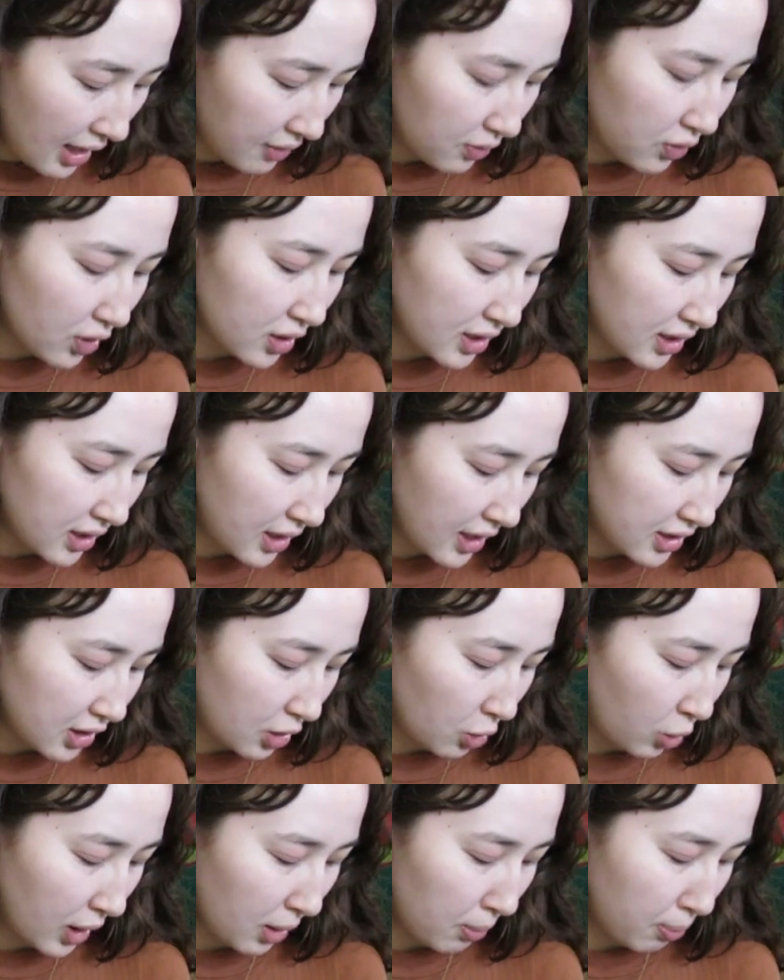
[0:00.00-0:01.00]
first it takes a
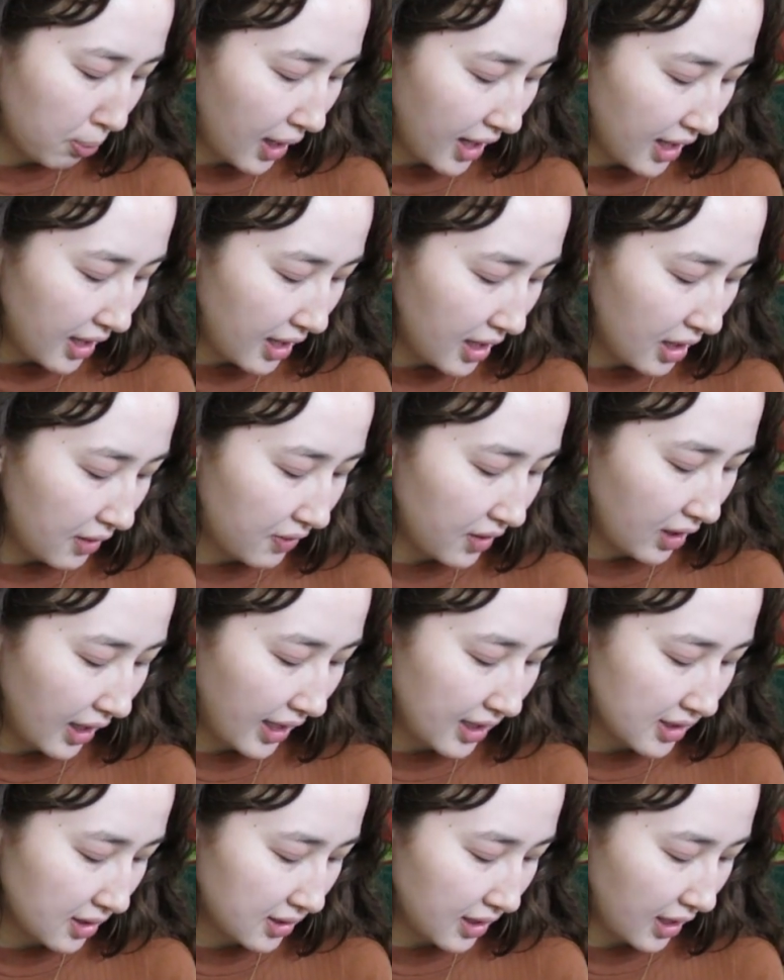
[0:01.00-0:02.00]
quick bite, and if it
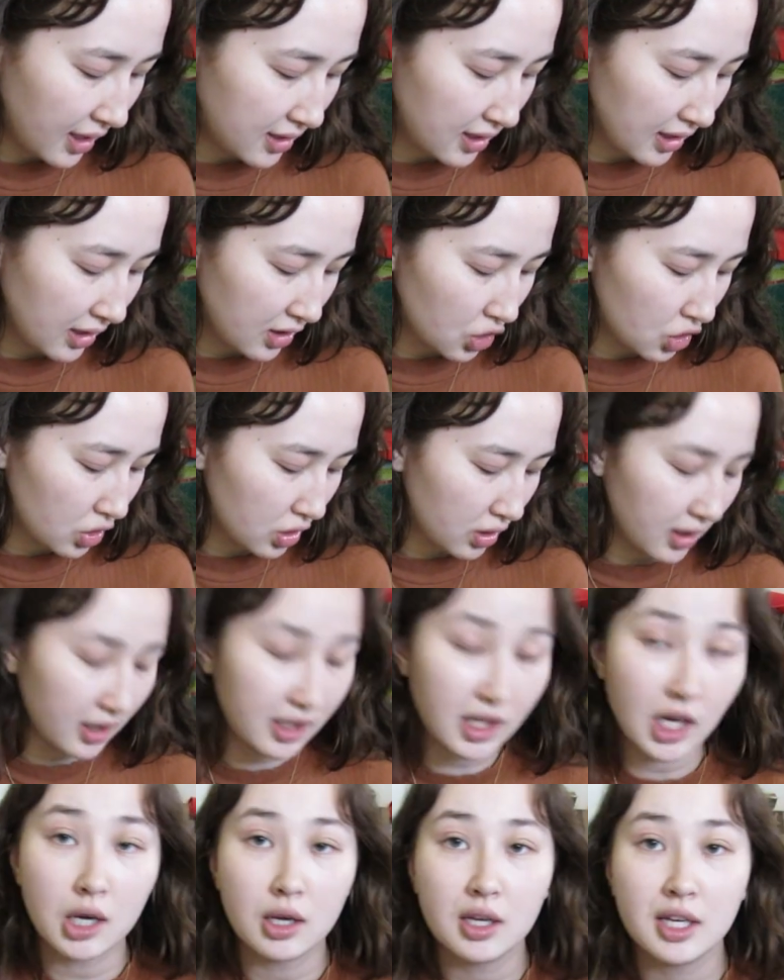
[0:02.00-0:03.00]
likes to taste it,
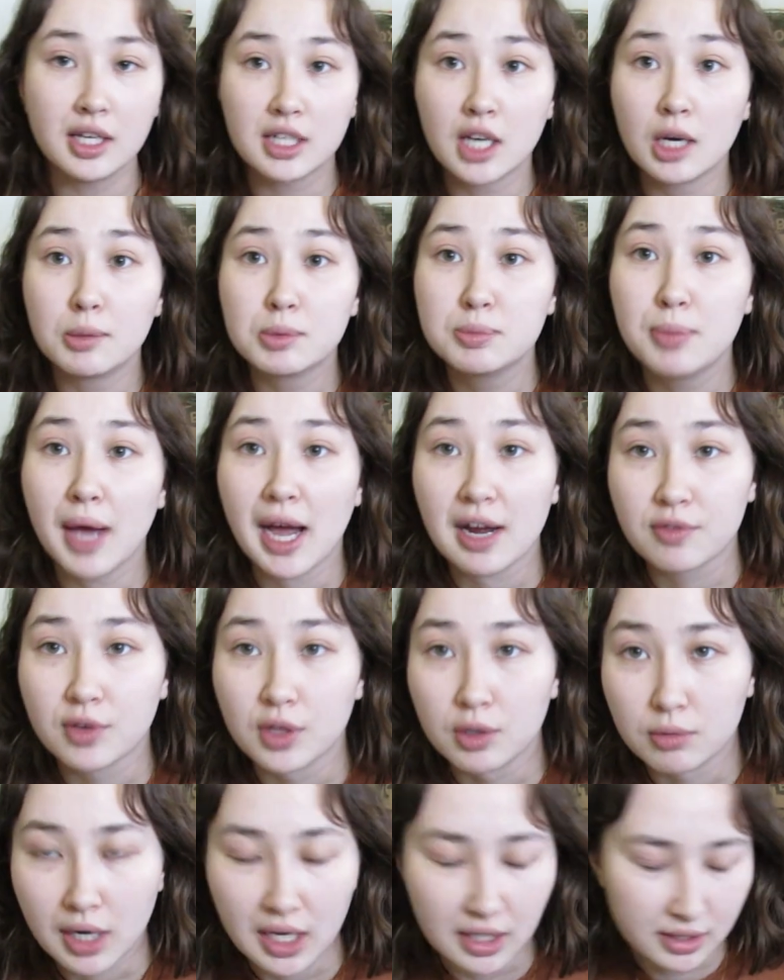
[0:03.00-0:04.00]
it comes back for
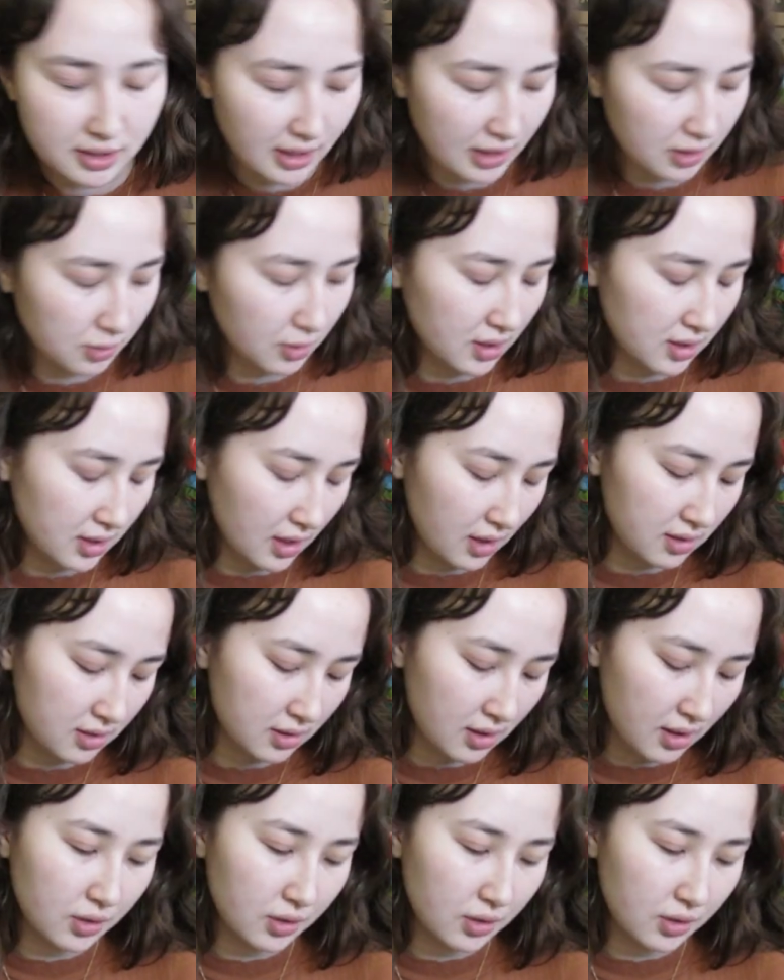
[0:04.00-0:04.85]
the rest. That's what it says.